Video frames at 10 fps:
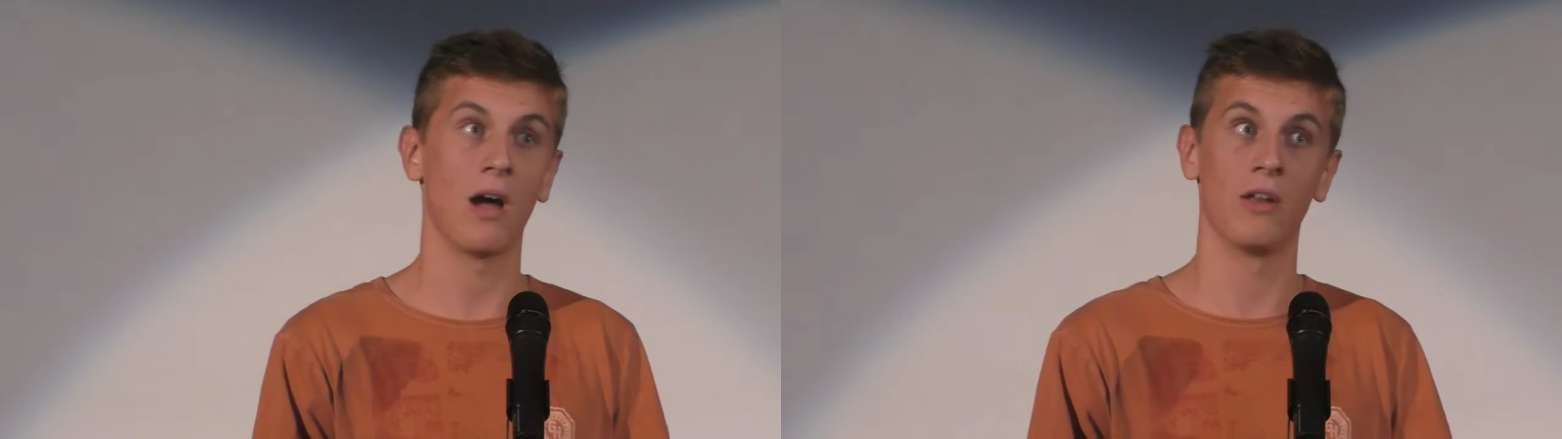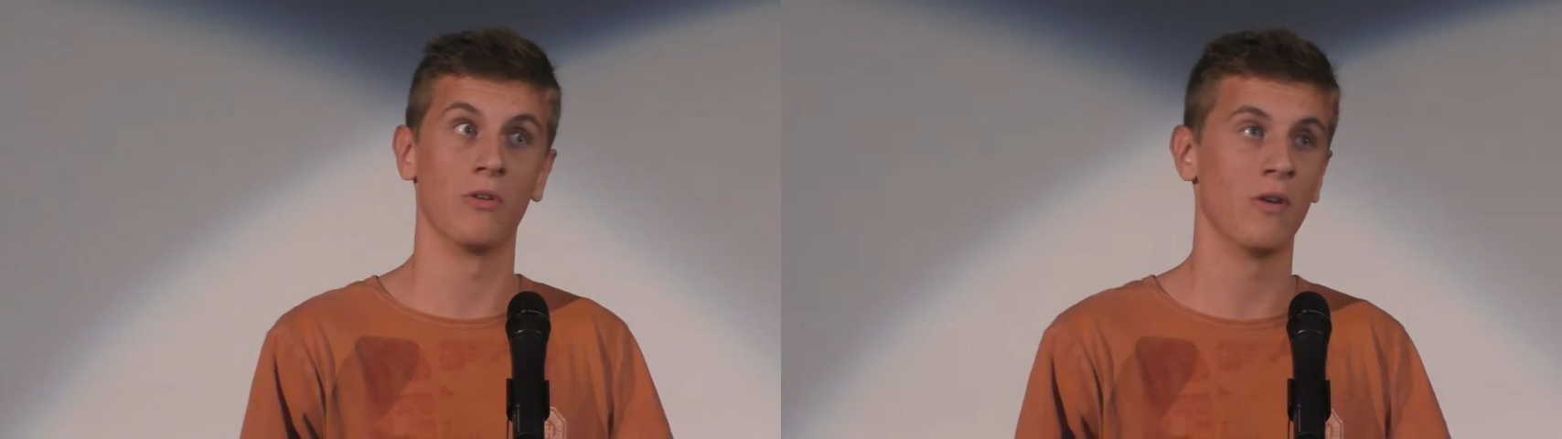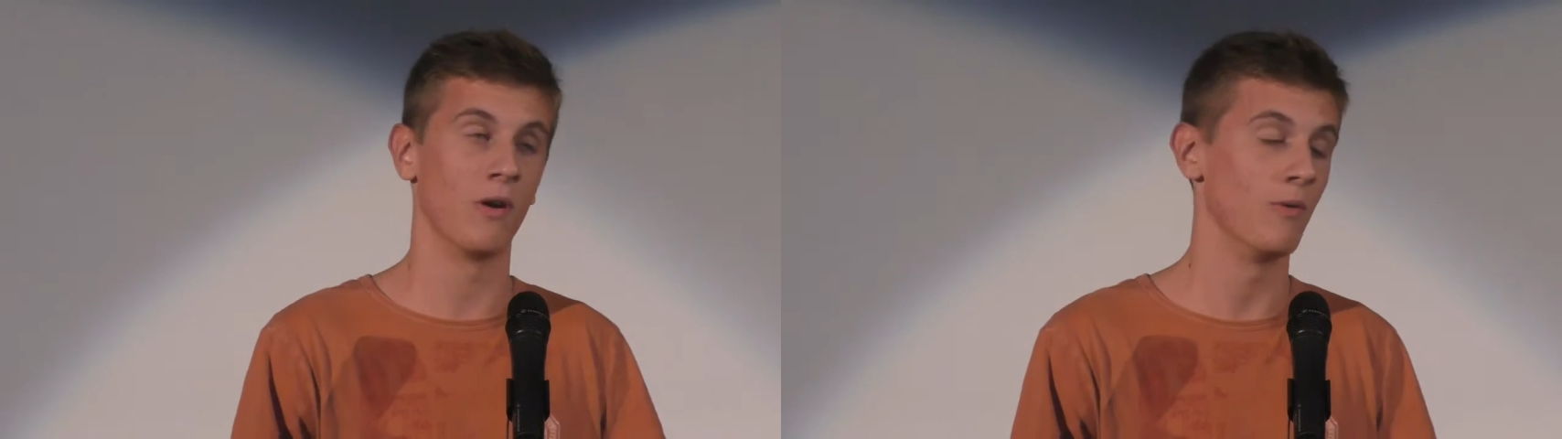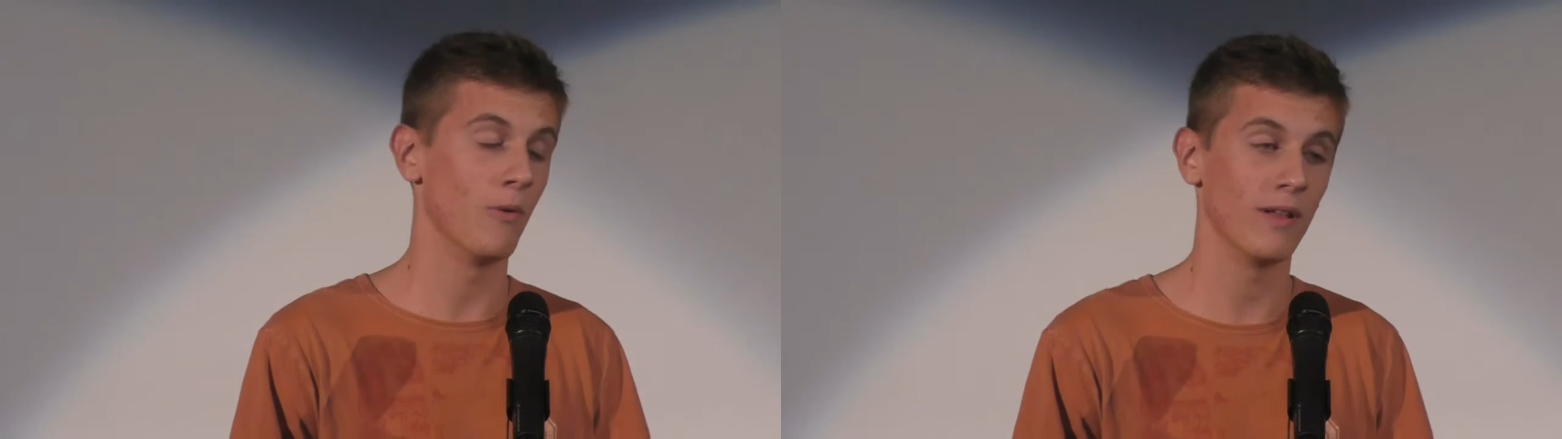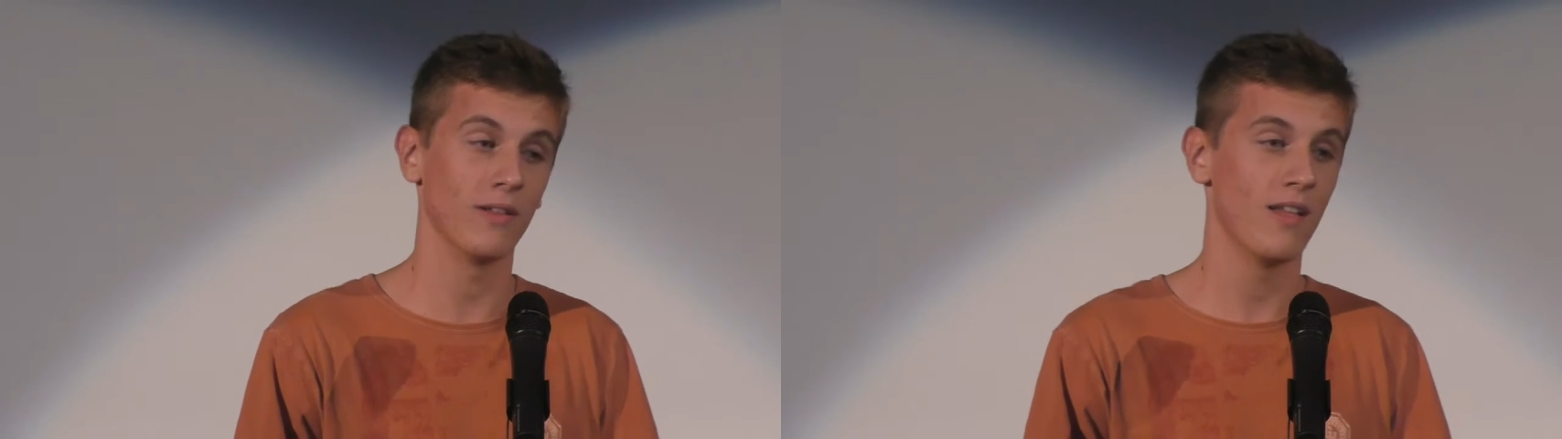I don't know.
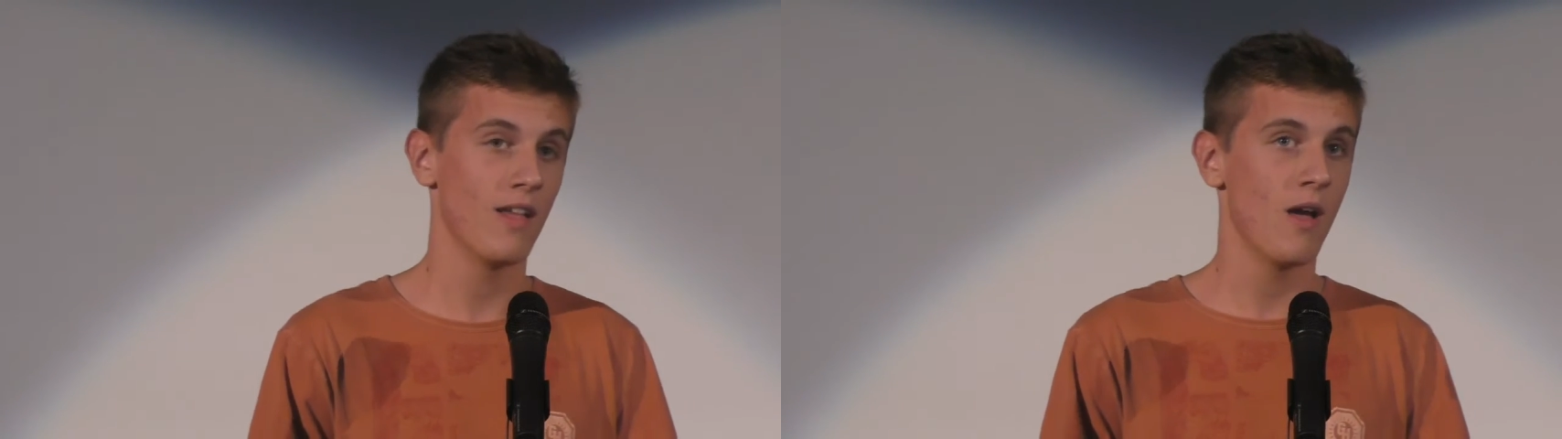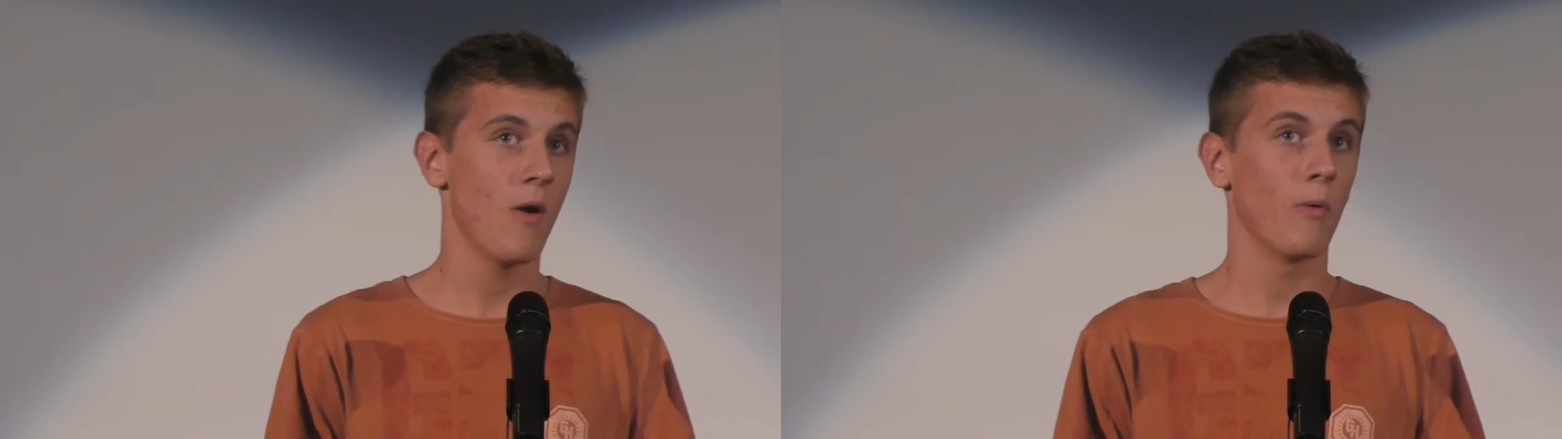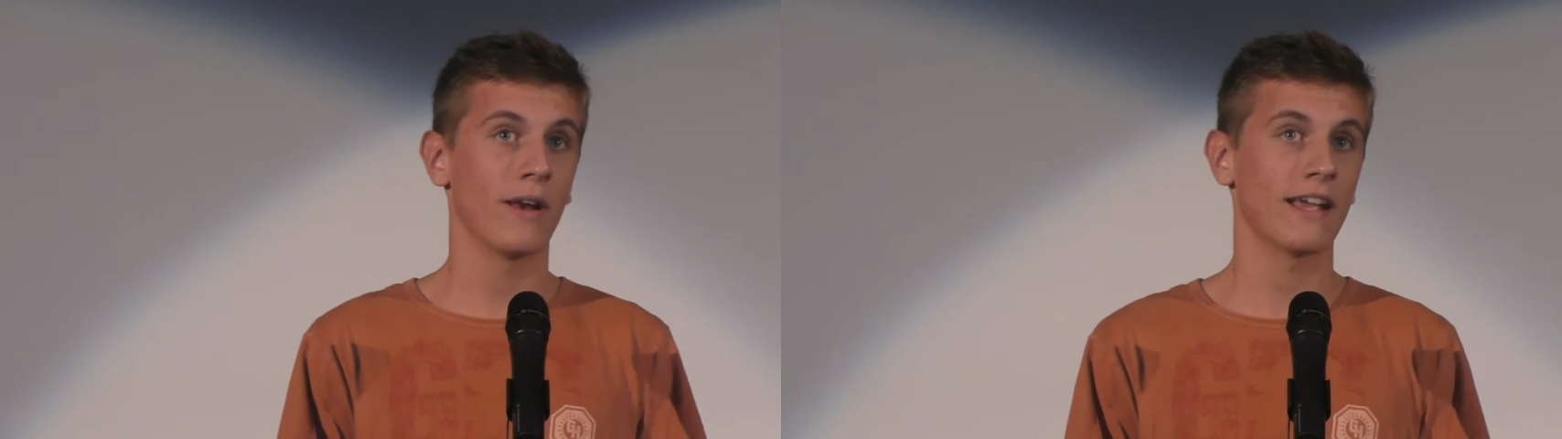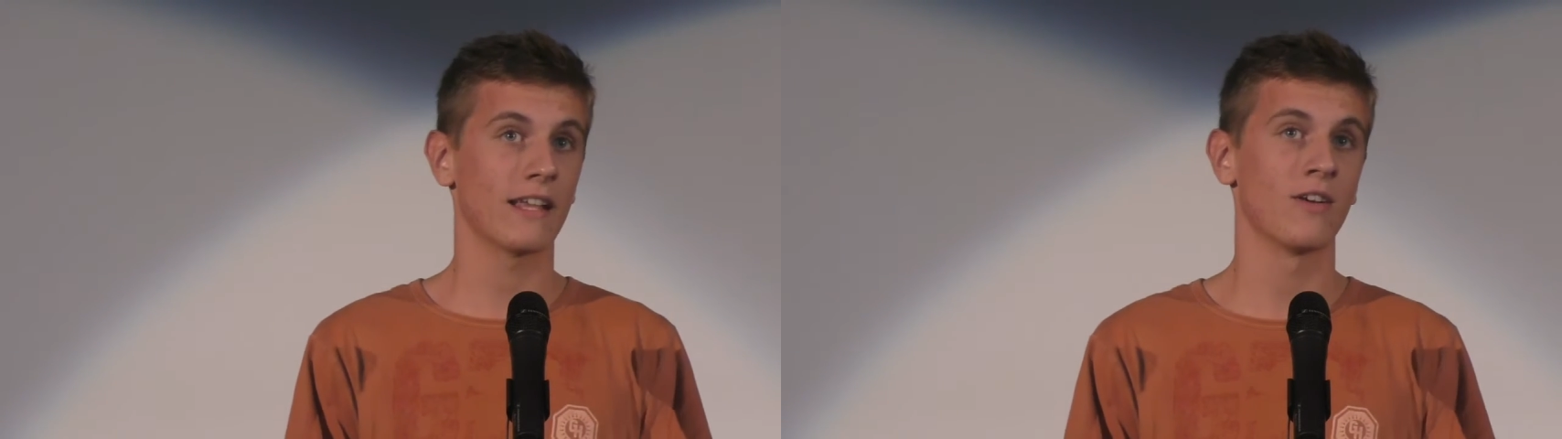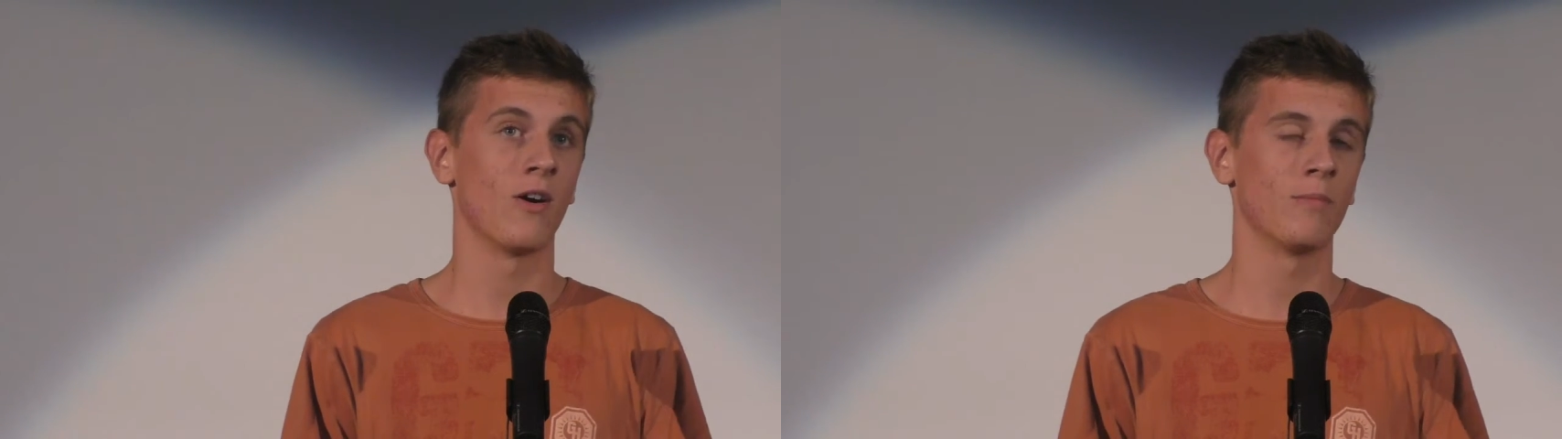Well, when I
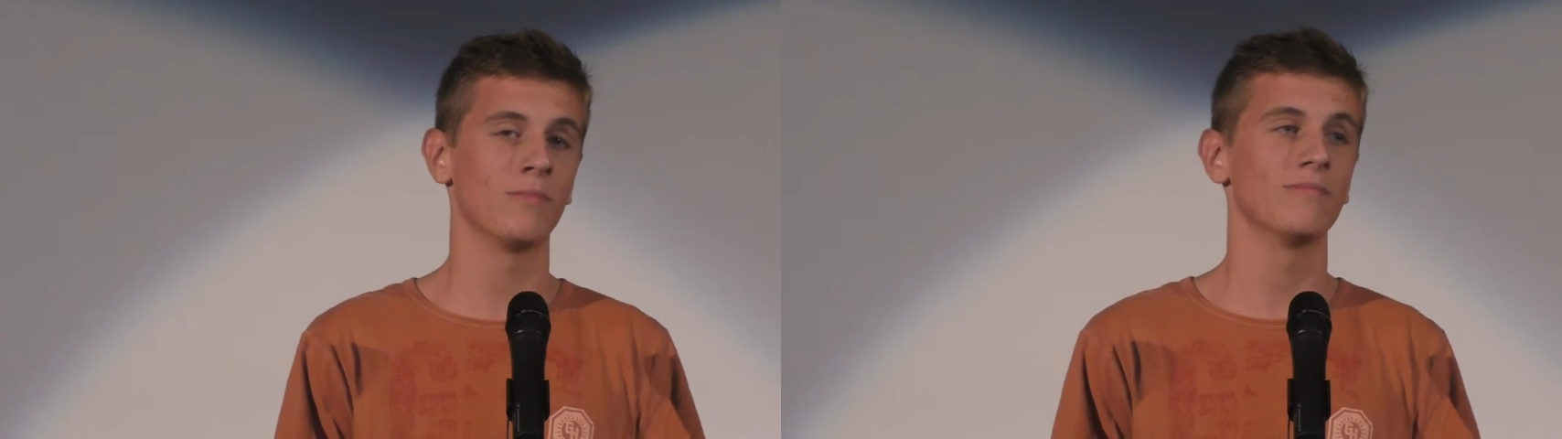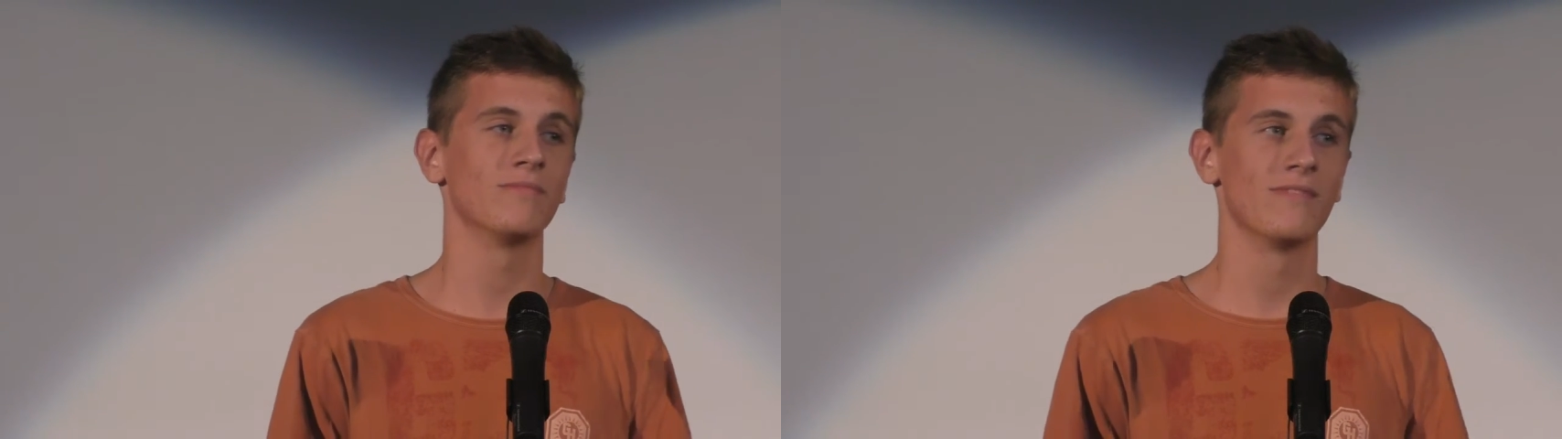get home,